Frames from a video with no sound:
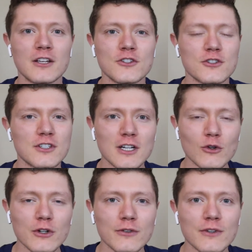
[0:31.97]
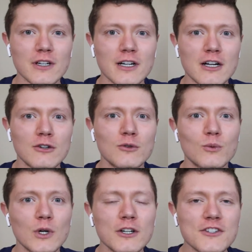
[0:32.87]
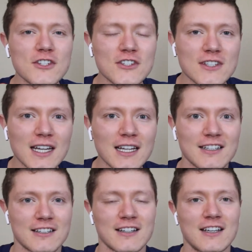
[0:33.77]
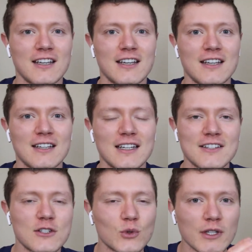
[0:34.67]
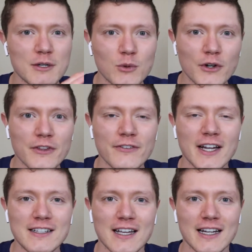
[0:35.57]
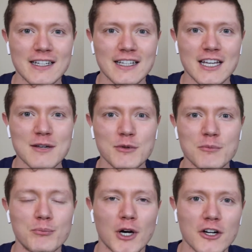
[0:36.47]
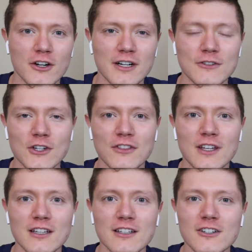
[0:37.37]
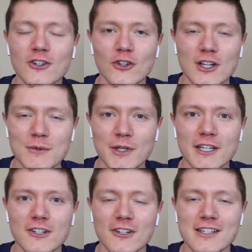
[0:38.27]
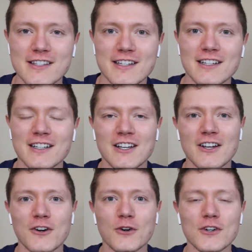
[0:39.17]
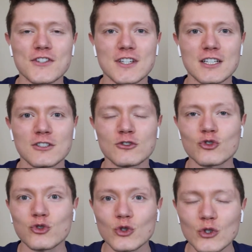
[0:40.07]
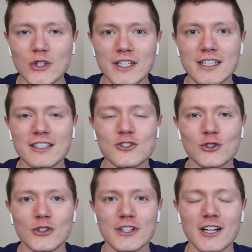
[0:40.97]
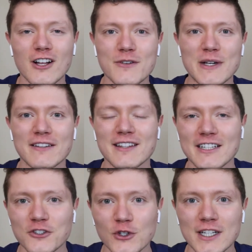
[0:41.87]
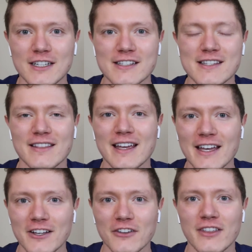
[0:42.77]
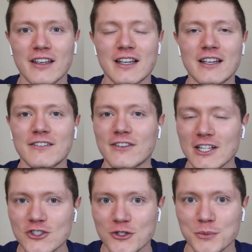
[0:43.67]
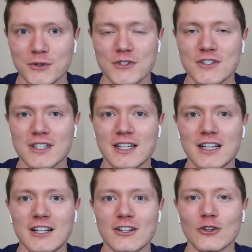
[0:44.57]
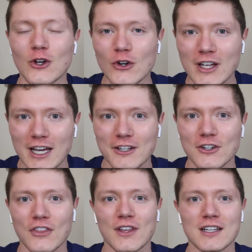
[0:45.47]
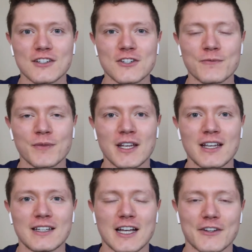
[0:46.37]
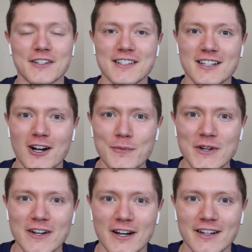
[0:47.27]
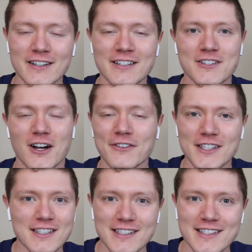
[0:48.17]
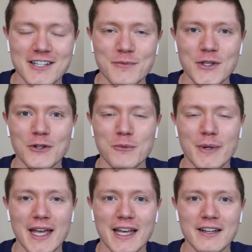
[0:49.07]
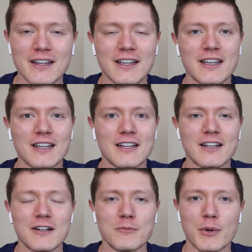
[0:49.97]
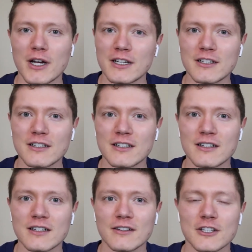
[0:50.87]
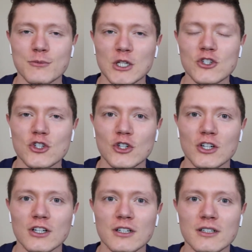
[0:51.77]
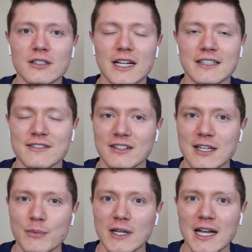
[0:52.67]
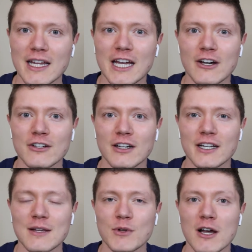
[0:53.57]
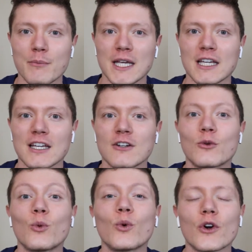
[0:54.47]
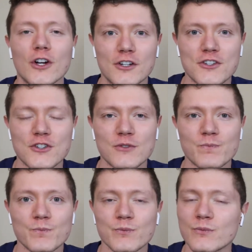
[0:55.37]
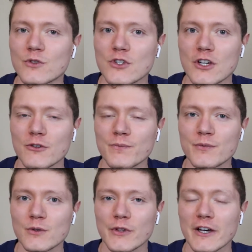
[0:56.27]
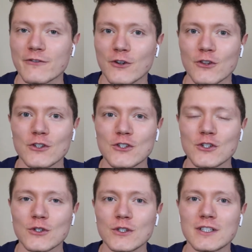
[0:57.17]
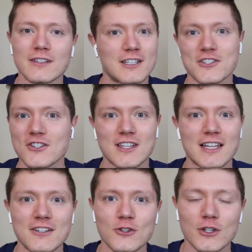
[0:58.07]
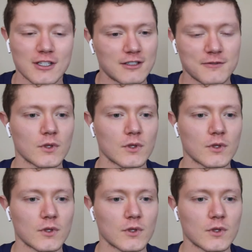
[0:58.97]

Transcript: So today we're going to figure out, where does he stand? Is he really more in the fine dining camp, butter and everything, cream like crazy? Or is he truly all about the ingredients and the health, vegetables, low calorie things? Now this is a carbonara, so obviously it's going to be a little bad, but let's make sure and keep an eye out on him not making it worse. So without further ado, let's just get into it.